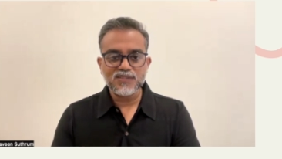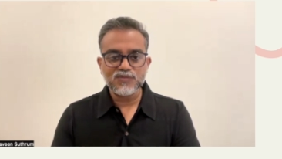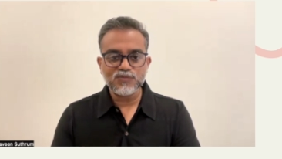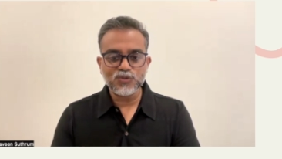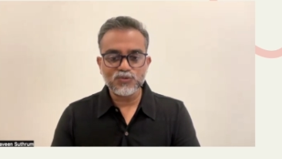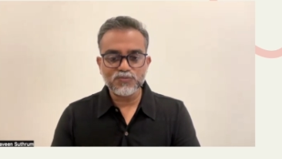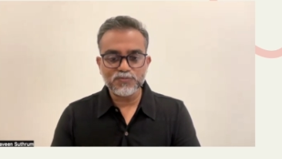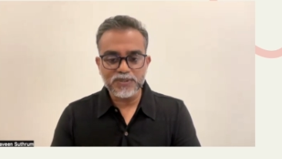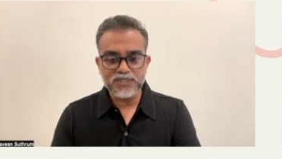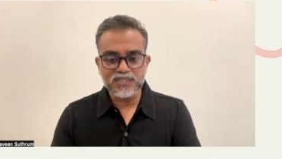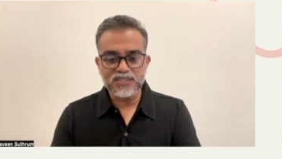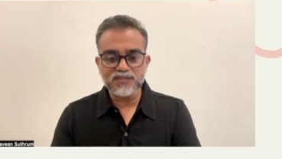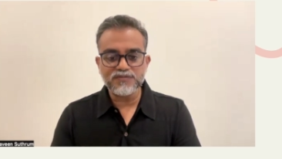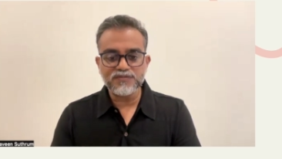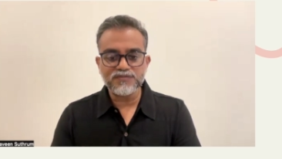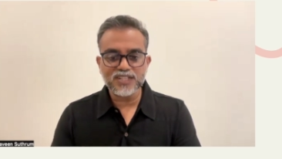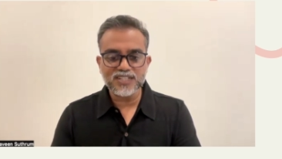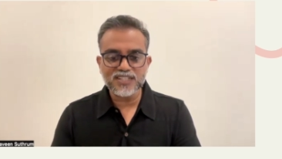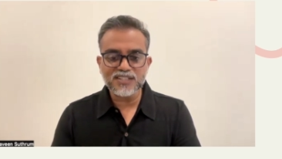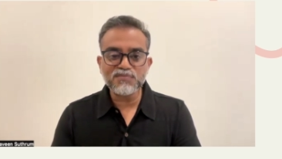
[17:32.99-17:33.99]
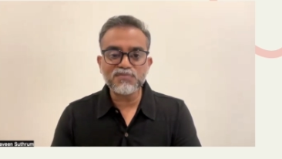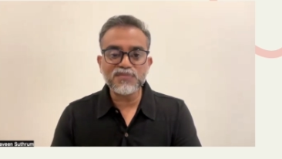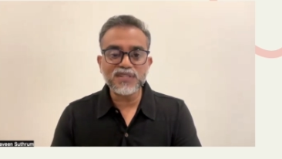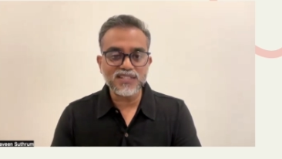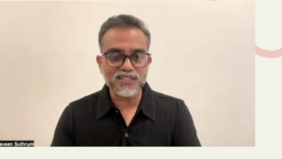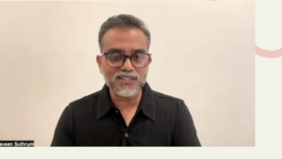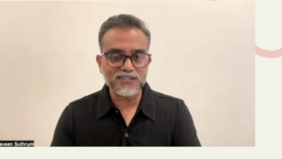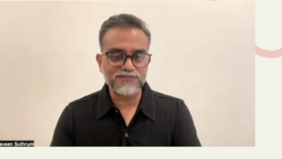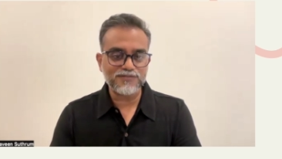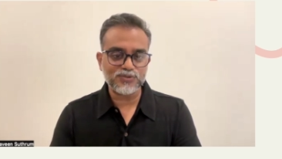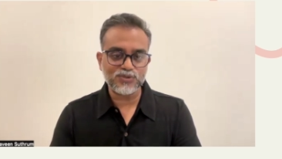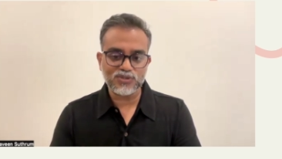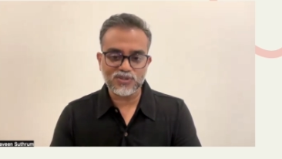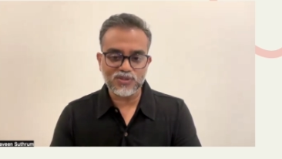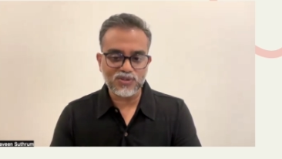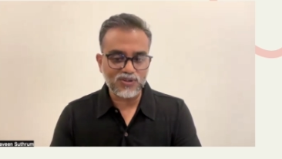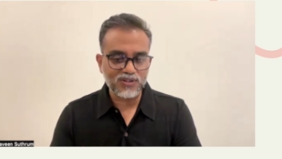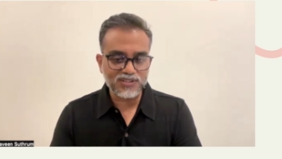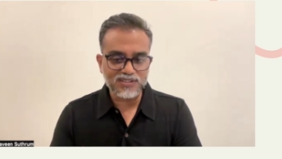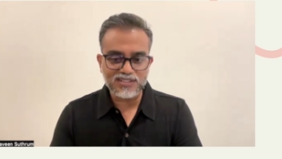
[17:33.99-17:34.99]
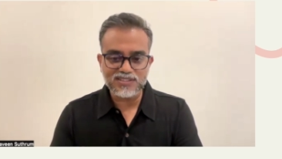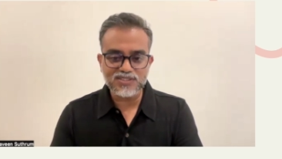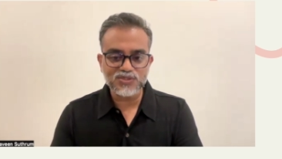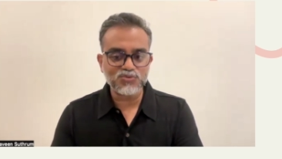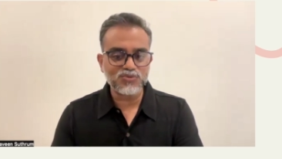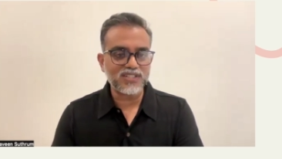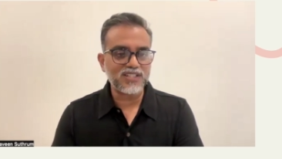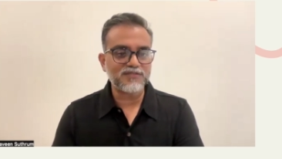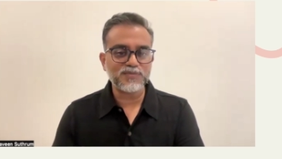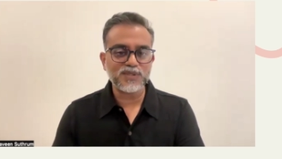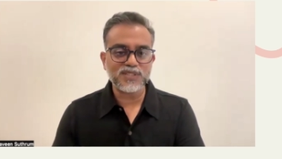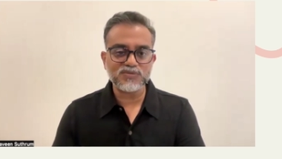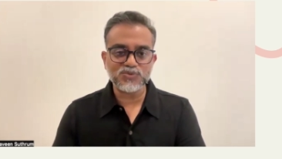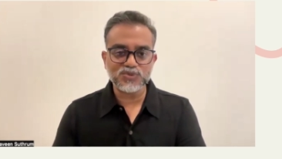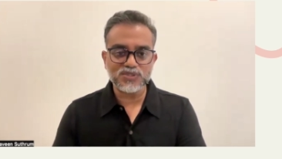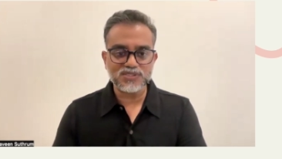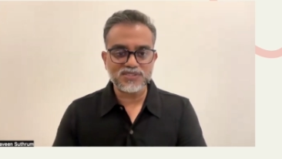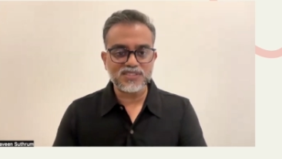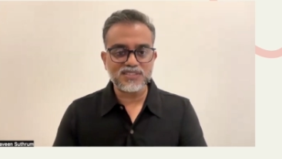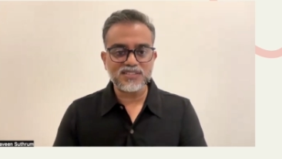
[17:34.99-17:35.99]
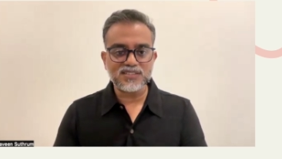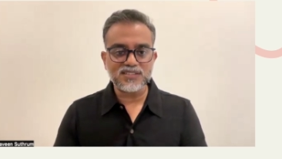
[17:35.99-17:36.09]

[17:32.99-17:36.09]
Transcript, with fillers: would be very meaningful. All this would have been worth it.